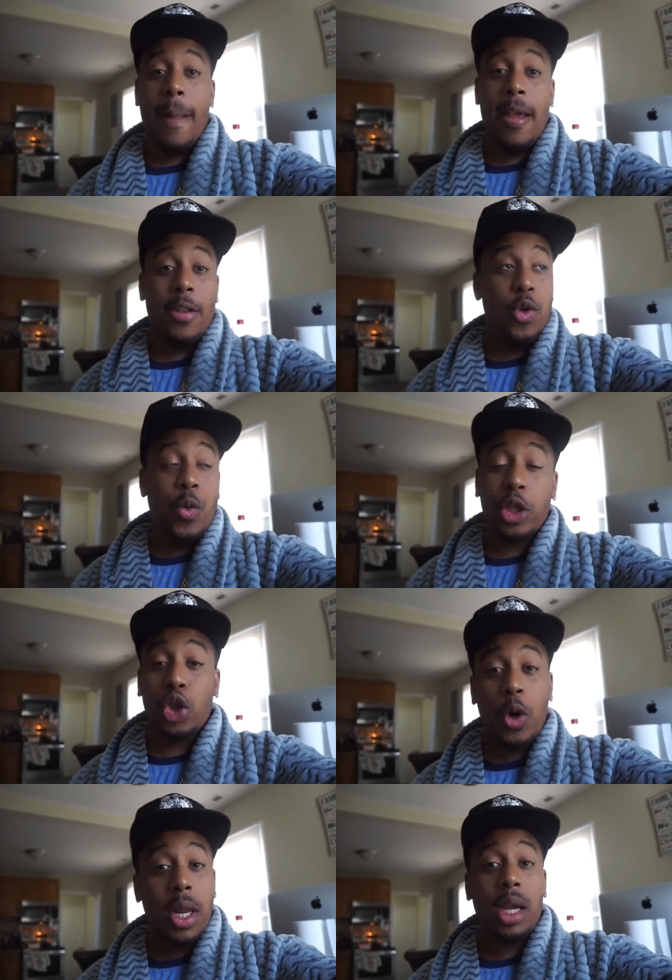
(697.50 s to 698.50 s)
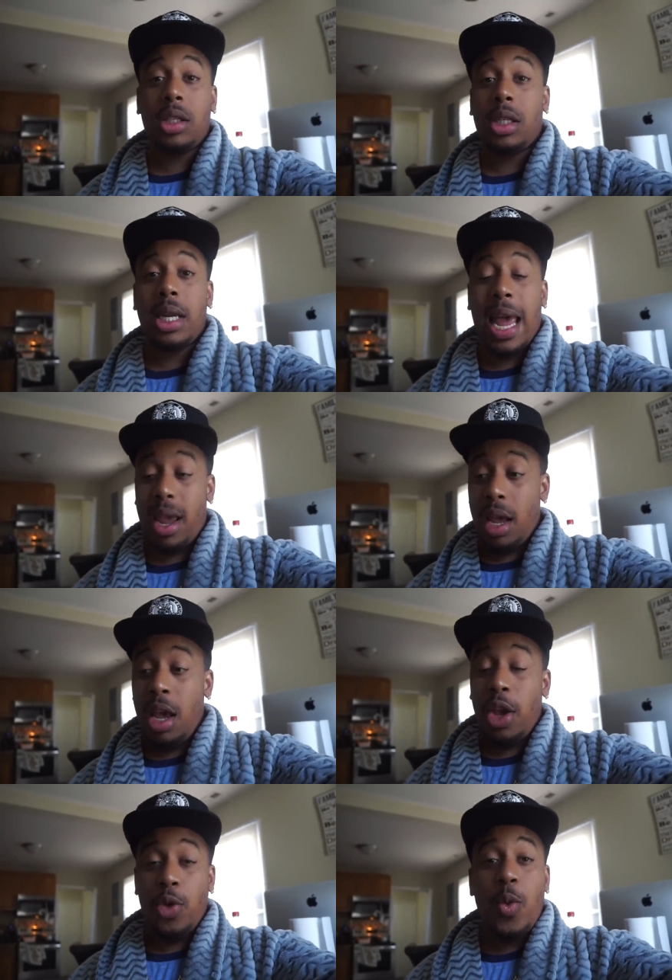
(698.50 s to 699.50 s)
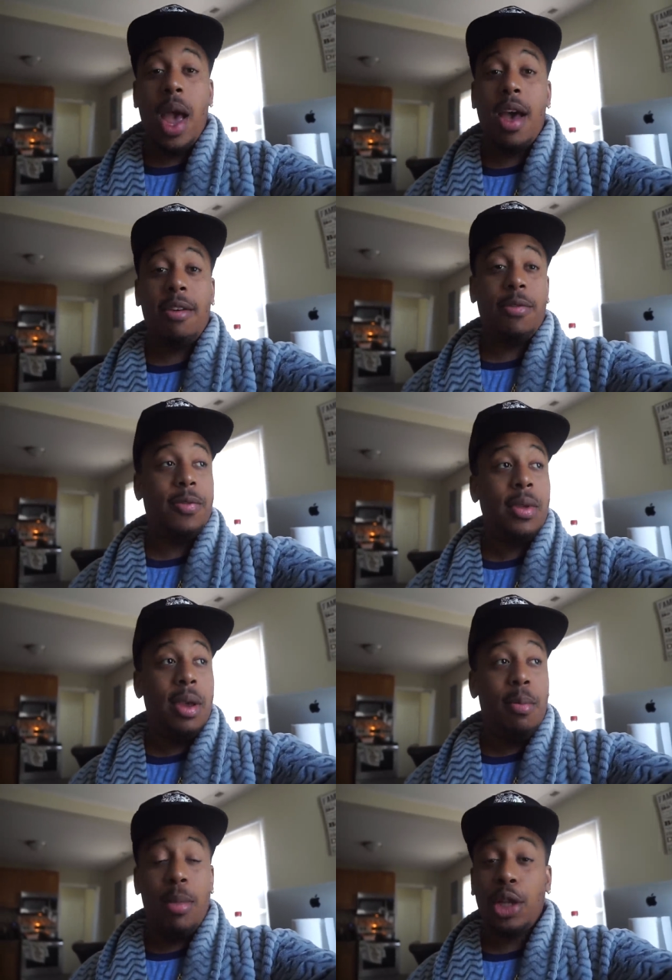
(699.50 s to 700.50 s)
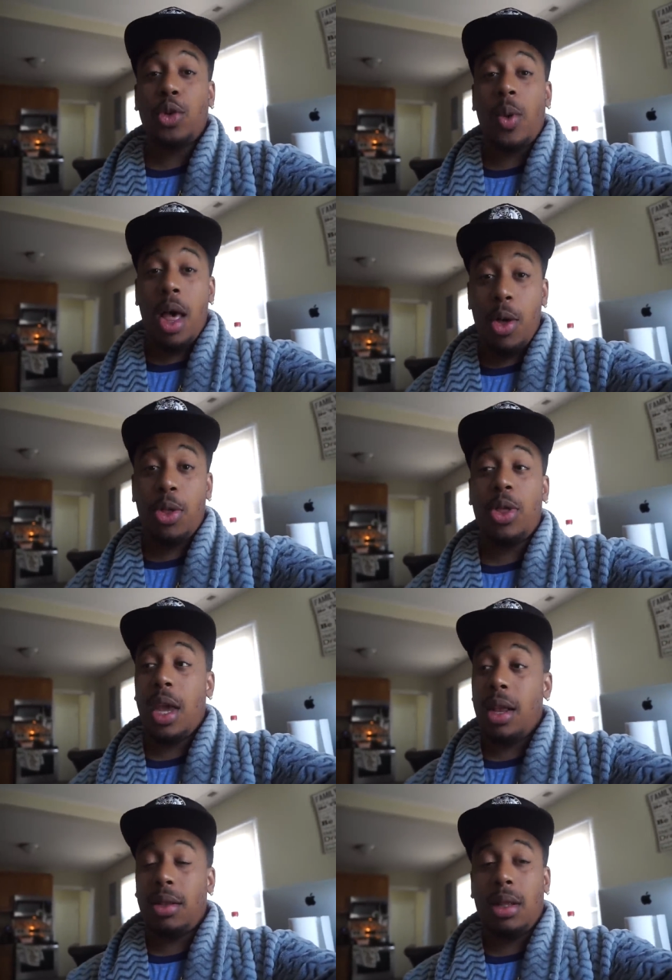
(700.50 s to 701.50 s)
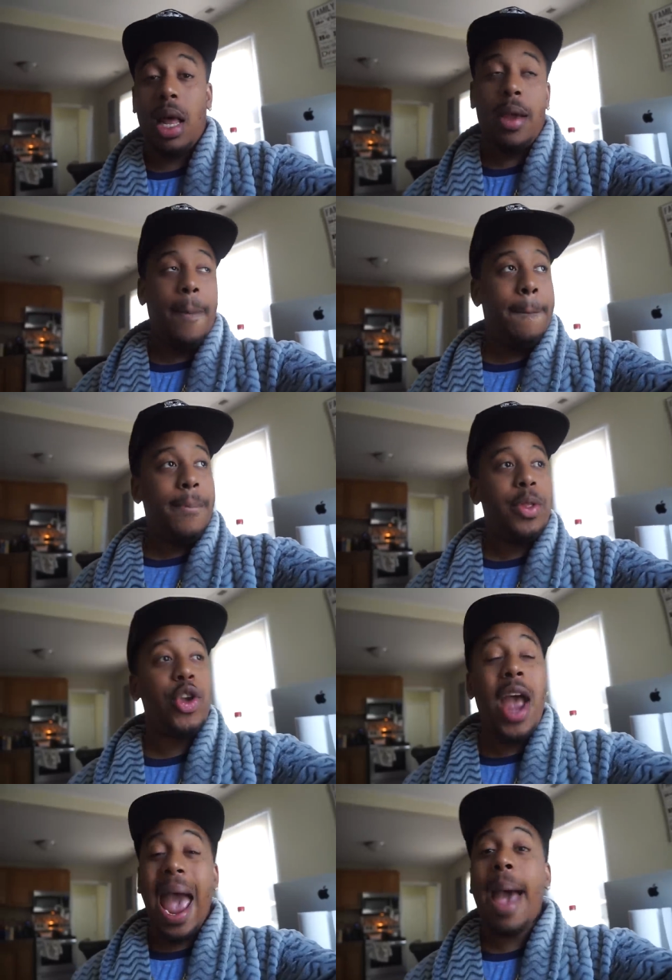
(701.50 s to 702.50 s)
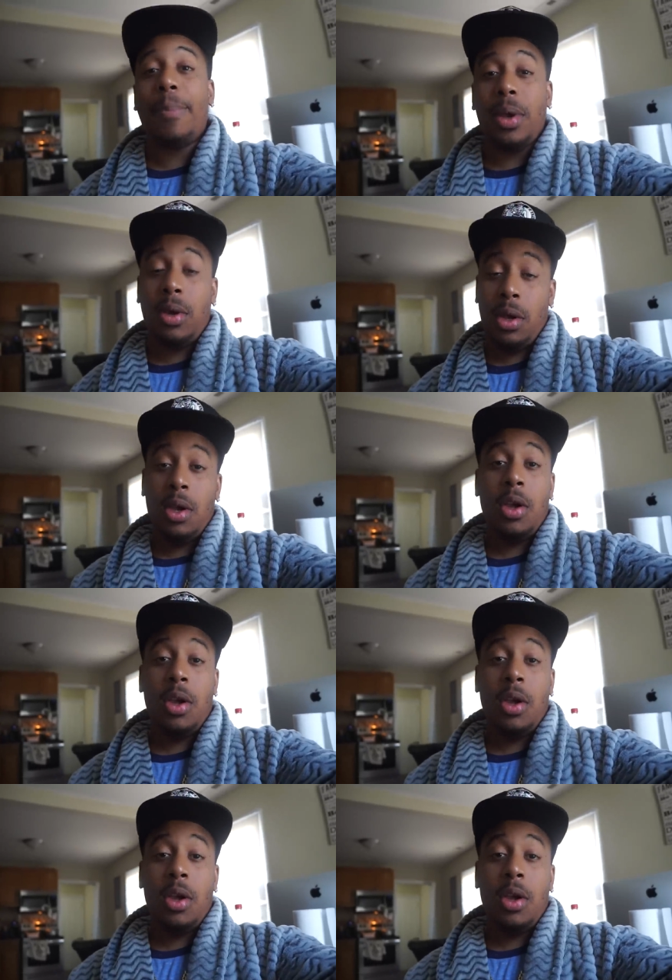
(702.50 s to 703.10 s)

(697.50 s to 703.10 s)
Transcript: and you enjoy that shit like you have mental health and like you're happy,